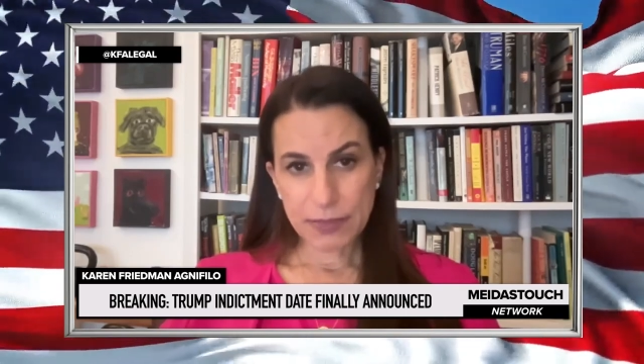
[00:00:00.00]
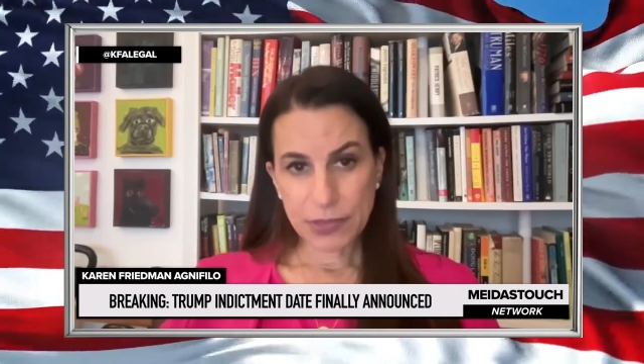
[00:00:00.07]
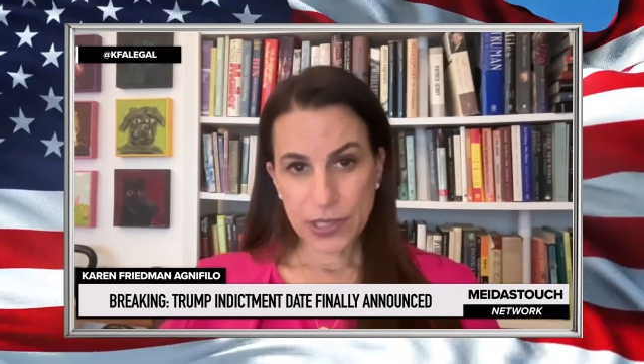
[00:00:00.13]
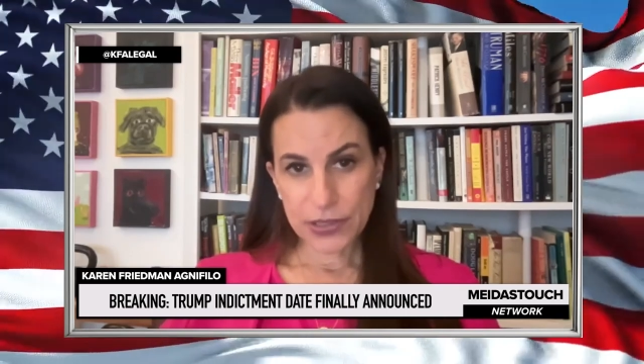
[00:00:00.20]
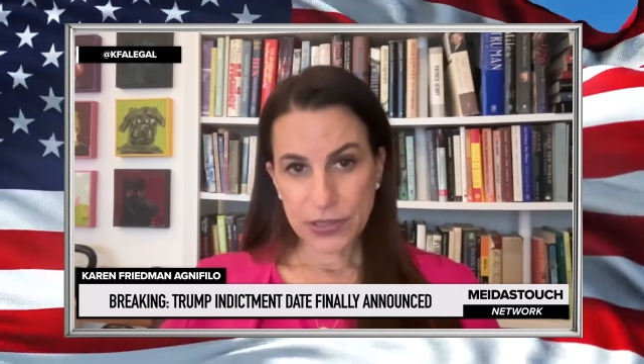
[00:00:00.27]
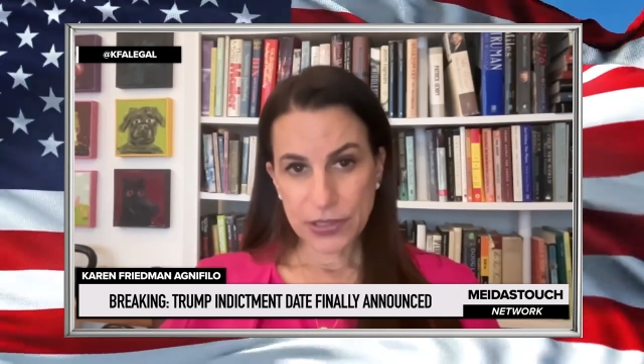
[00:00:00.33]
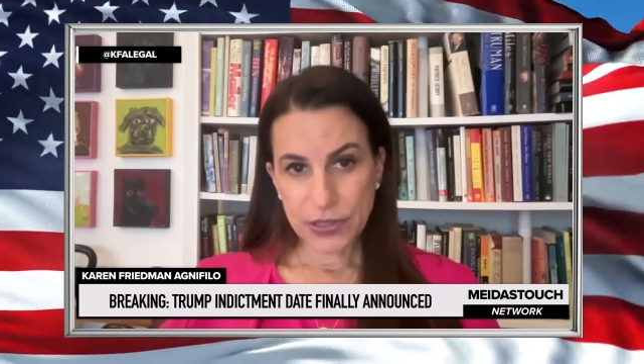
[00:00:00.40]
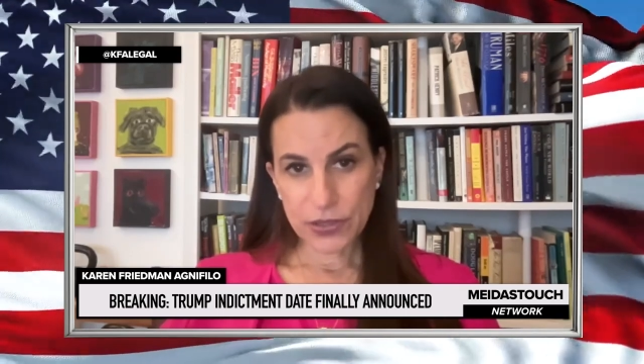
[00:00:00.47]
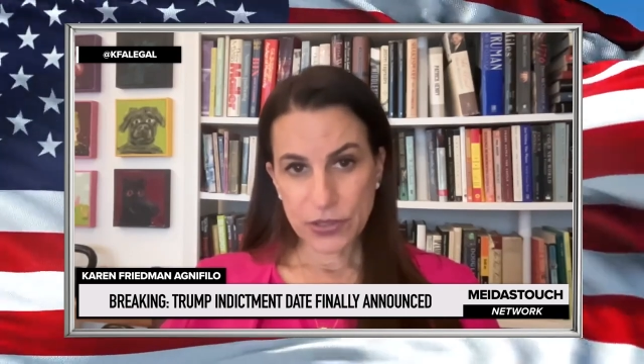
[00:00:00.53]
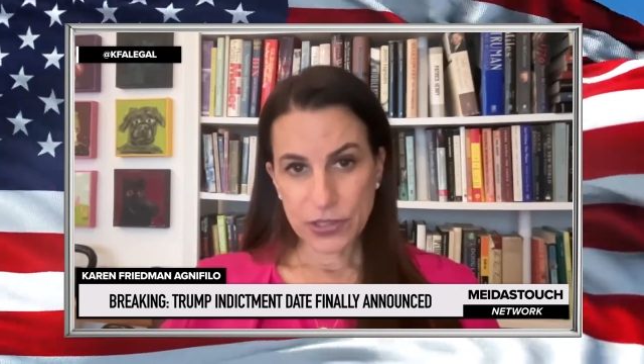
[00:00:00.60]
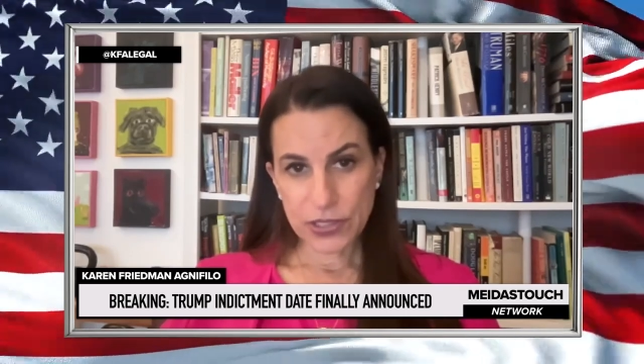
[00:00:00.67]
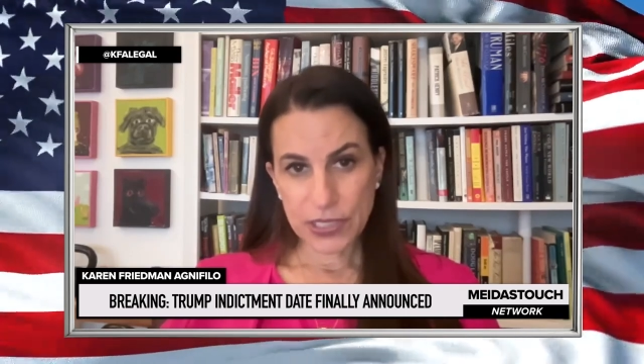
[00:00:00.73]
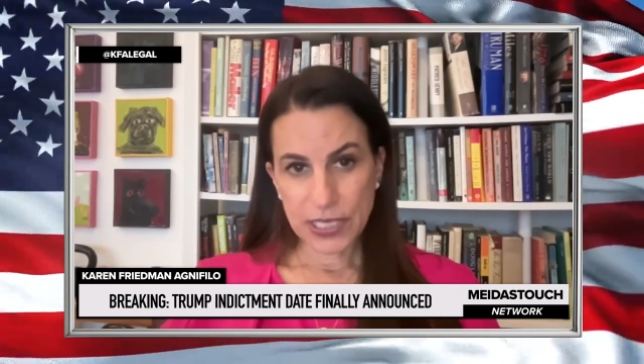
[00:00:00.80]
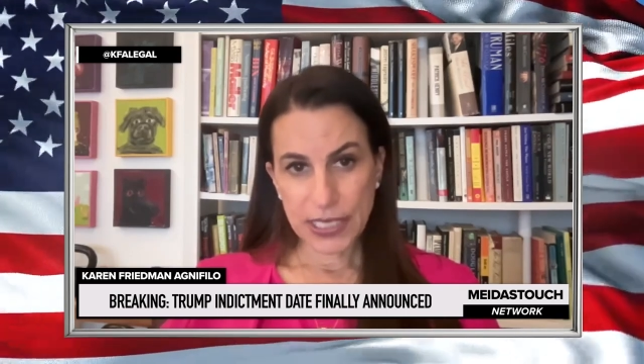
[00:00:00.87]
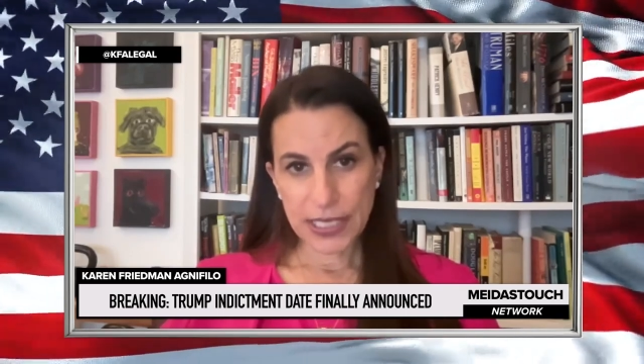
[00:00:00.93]

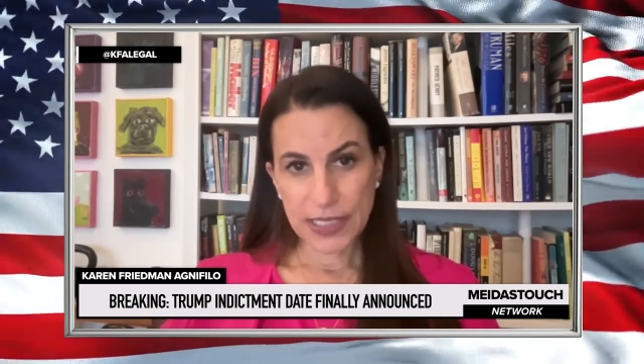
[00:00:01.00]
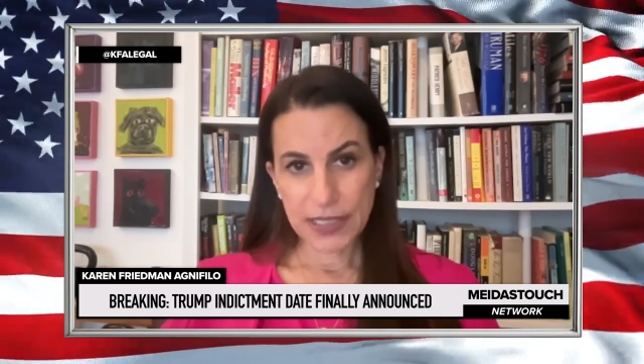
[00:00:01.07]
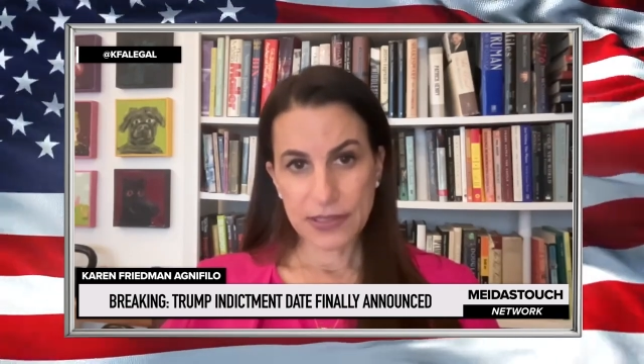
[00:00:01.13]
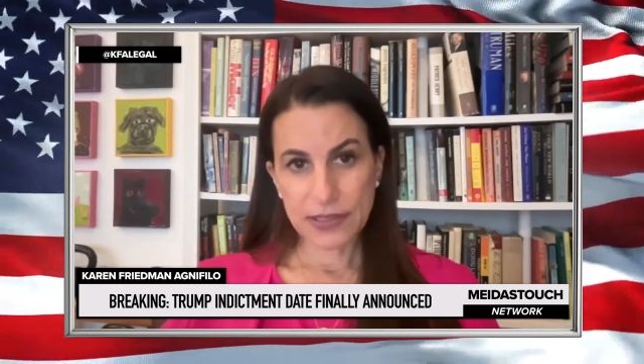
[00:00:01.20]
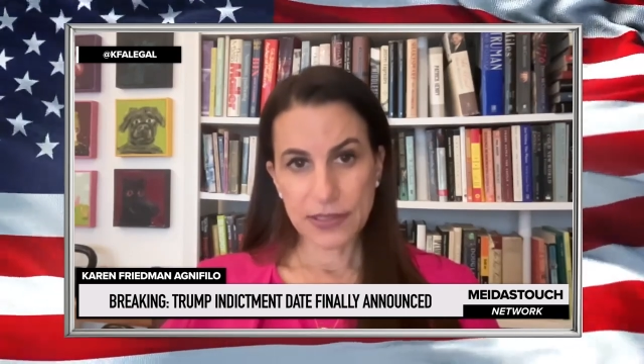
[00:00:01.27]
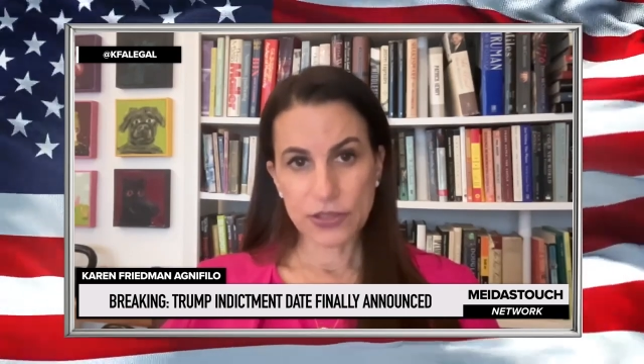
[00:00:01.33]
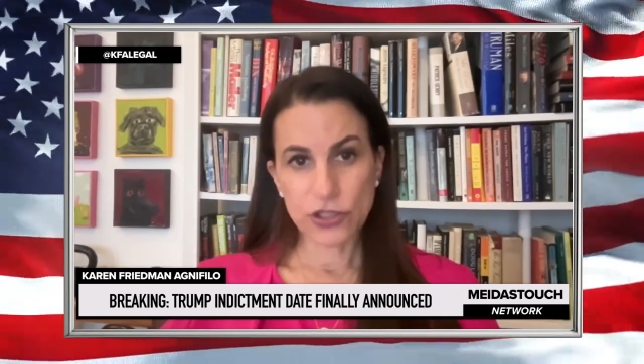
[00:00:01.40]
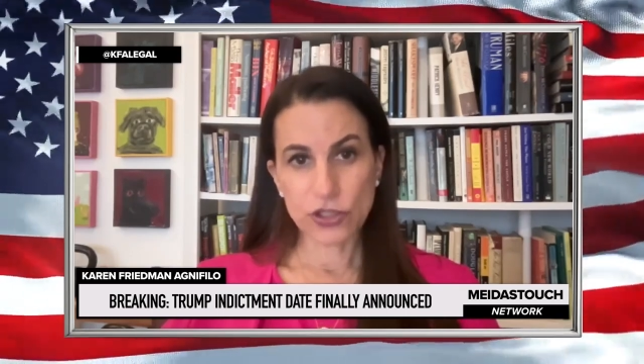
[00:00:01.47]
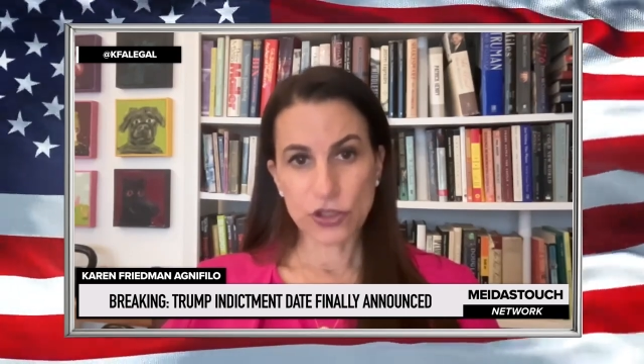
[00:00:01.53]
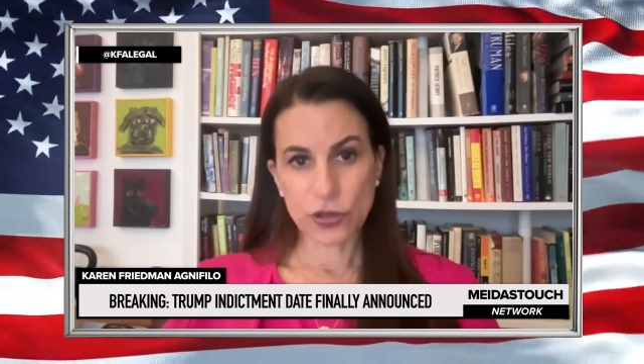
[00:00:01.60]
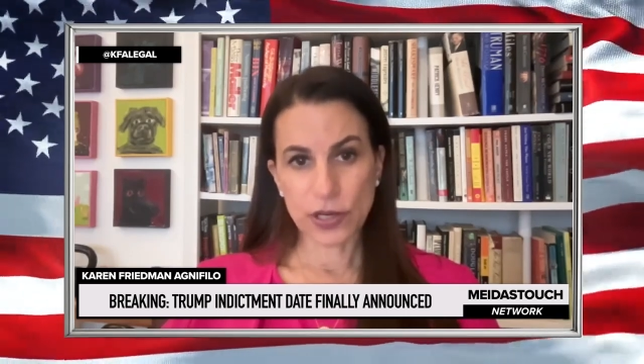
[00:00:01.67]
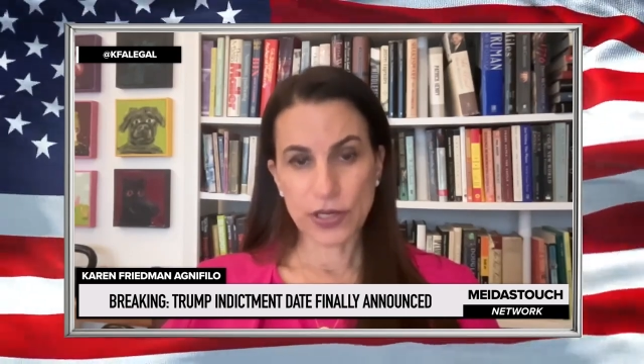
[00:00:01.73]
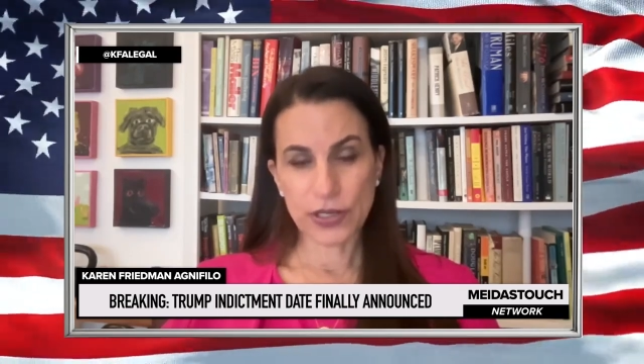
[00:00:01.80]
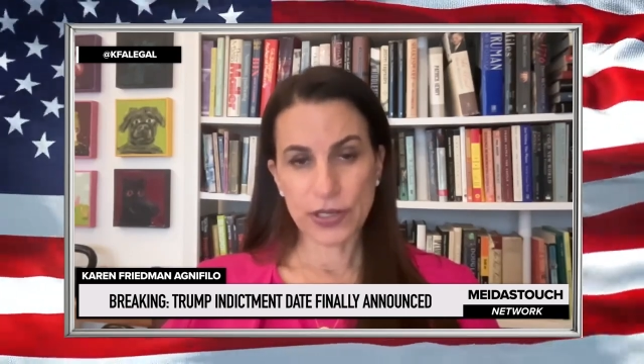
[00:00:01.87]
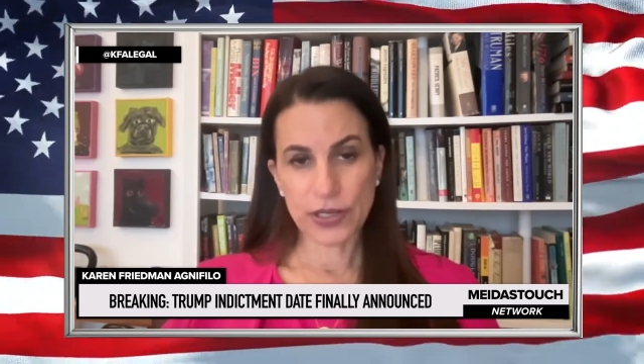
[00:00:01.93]
prosecution's case
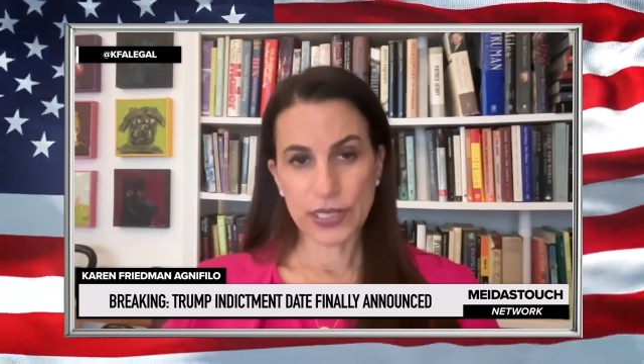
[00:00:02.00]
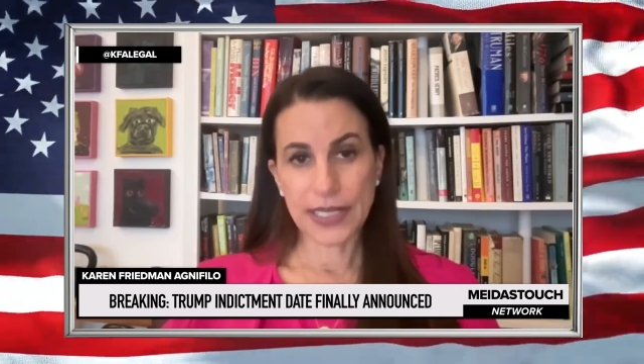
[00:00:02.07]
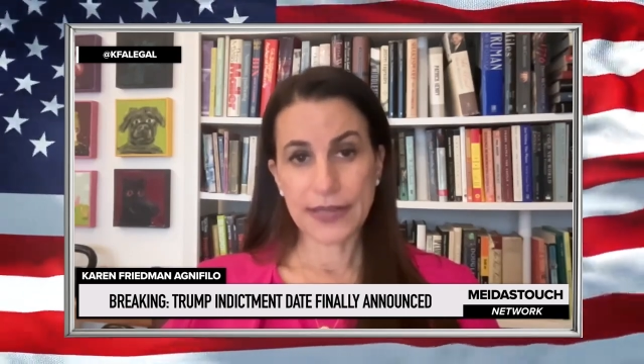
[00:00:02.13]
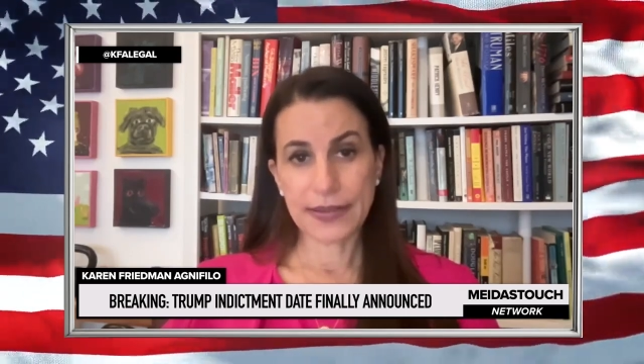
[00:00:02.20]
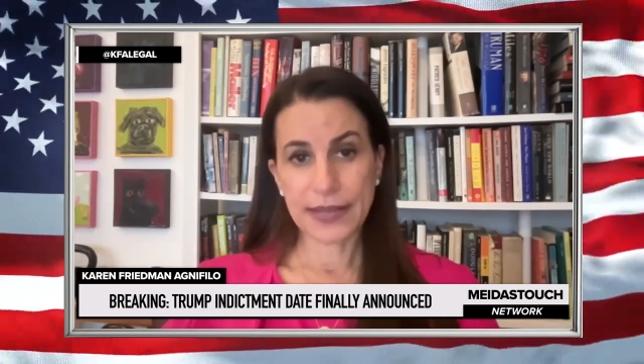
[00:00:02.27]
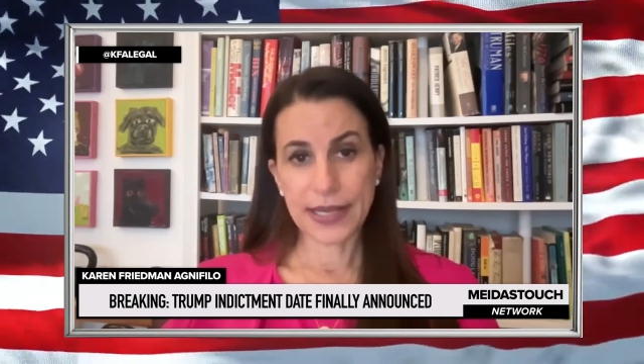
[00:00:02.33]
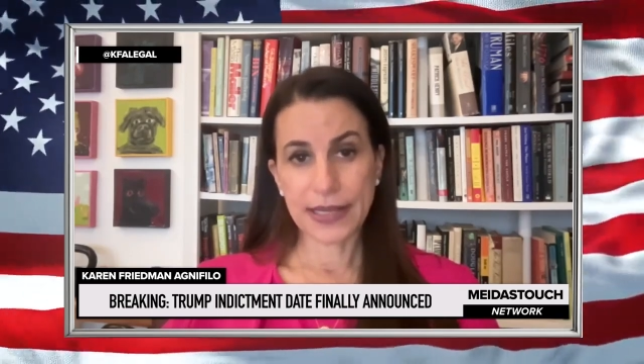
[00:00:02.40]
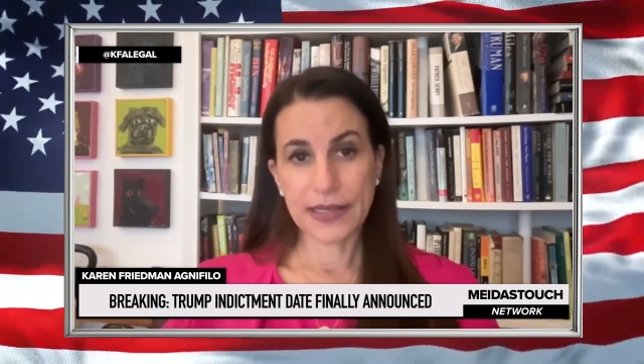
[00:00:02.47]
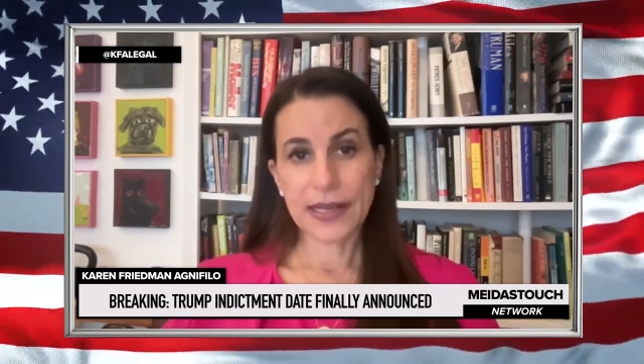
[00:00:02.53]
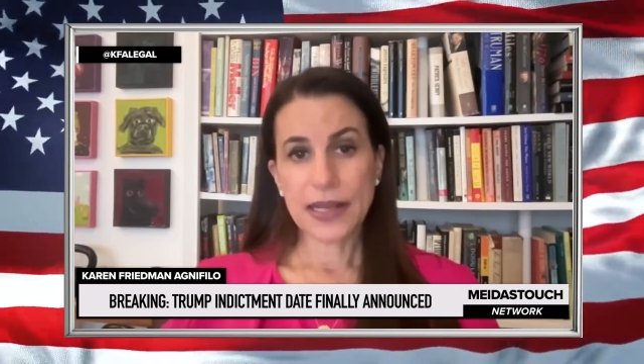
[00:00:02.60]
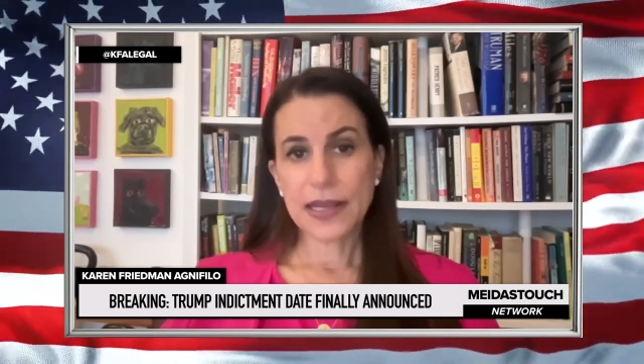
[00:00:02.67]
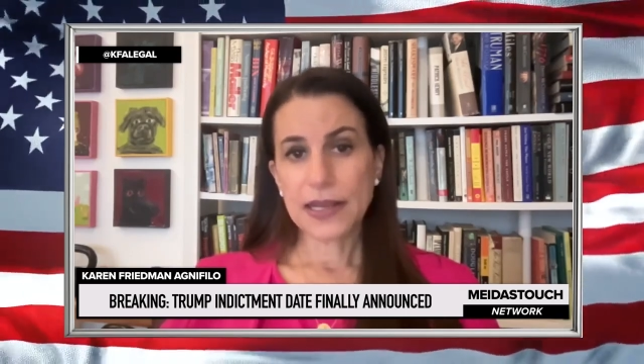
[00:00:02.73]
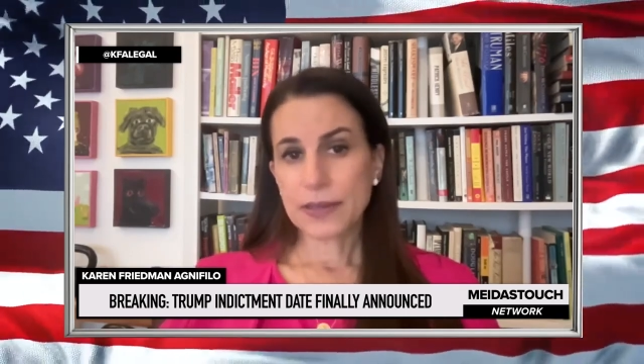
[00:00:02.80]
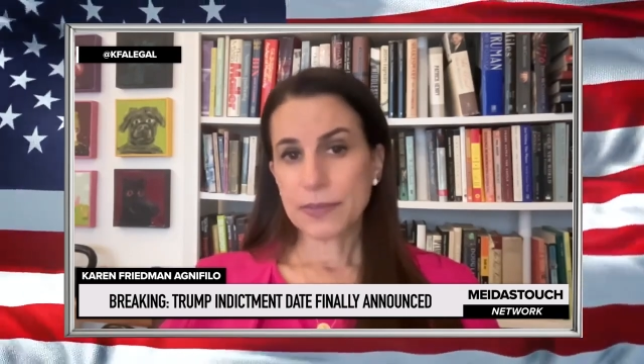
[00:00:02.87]
stronger, in that